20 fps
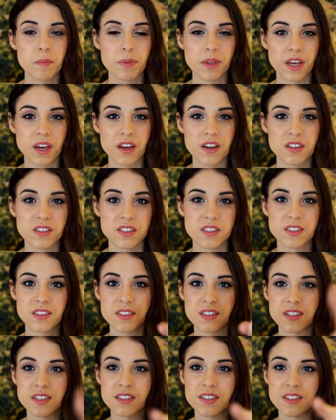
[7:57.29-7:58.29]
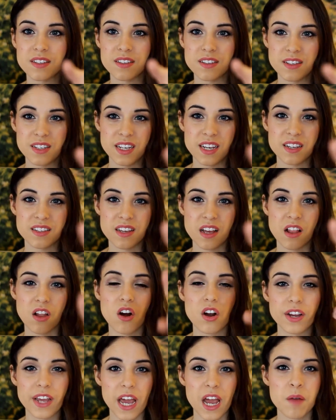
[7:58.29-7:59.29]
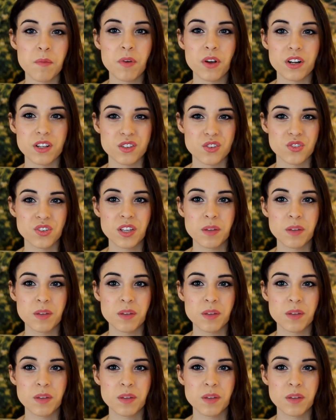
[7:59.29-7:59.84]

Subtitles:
because this is a DSLR camera and it's